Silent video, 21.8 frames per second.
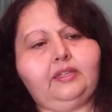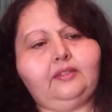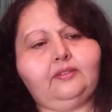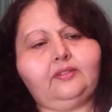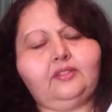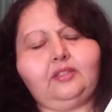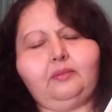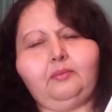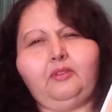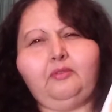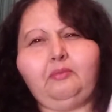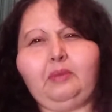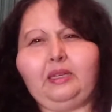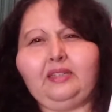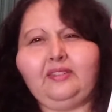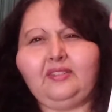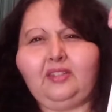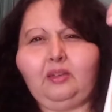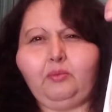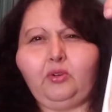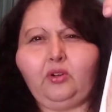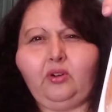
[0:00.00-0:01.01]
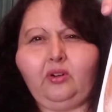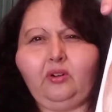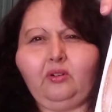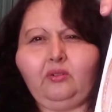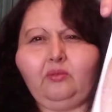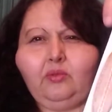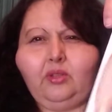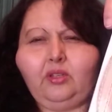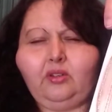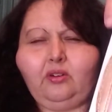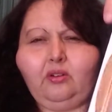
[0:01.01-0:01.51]
some of my
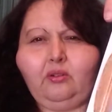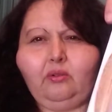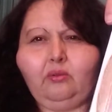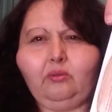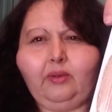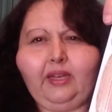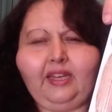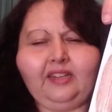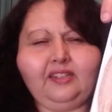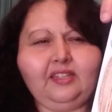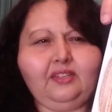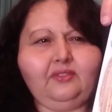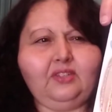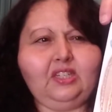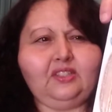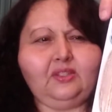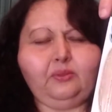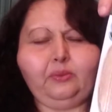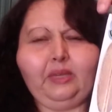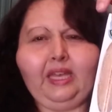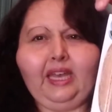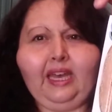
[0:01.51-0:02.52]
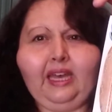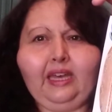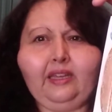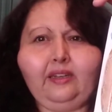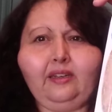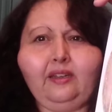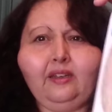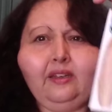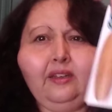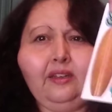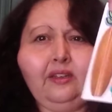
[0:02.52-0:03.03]
summer, activities that we had
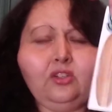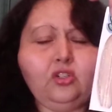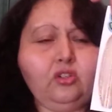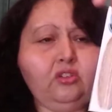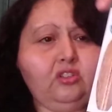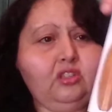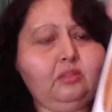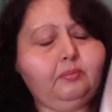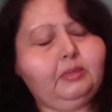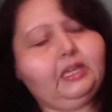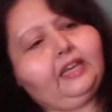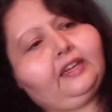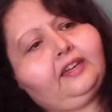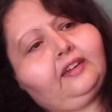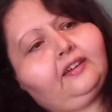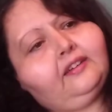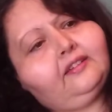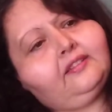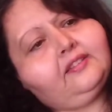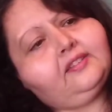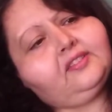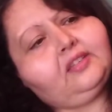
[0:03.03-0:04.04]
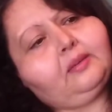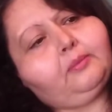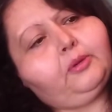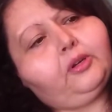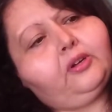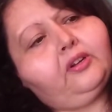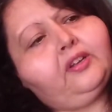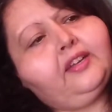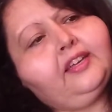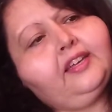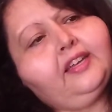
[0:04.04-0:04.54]
during the beginning of the
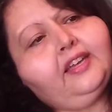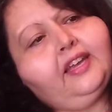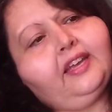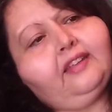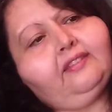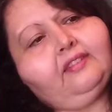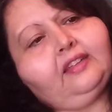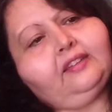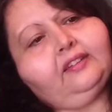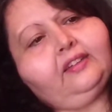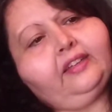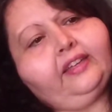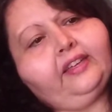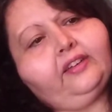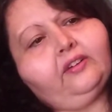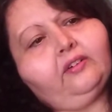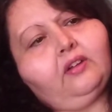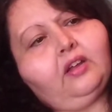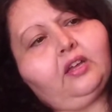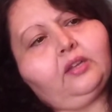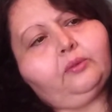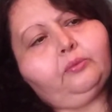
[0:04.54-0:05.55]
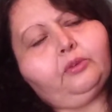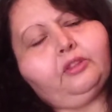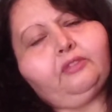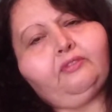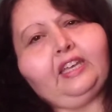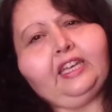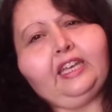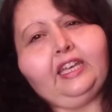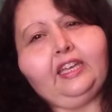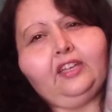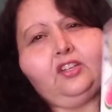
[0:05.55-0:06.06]
summer. And then later on with
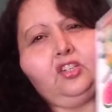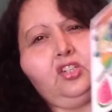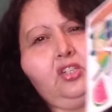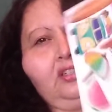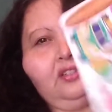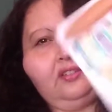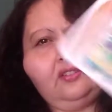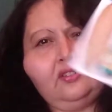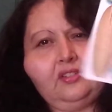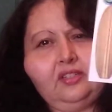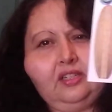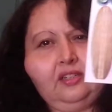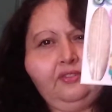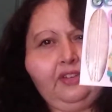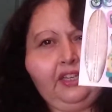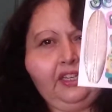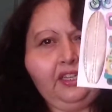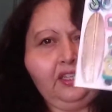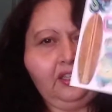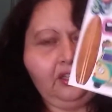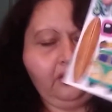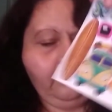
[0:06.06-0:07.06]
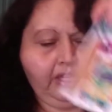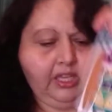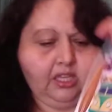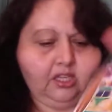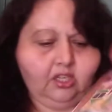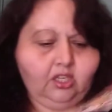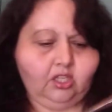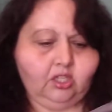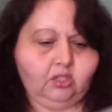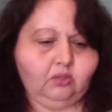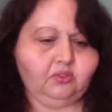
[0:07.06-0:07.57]
vacation and stuff, I can go ahead
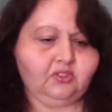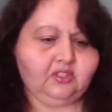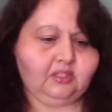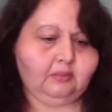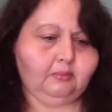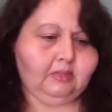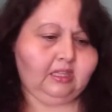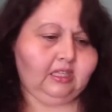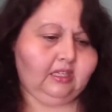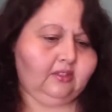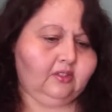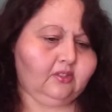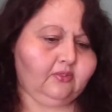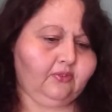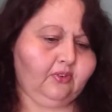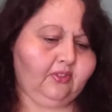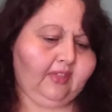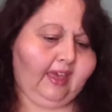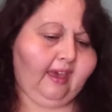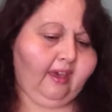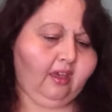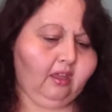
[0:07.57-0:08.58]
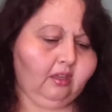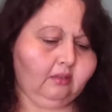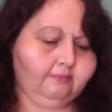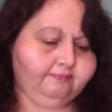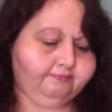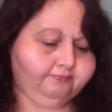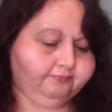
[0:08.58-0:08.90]
and use some of these for that.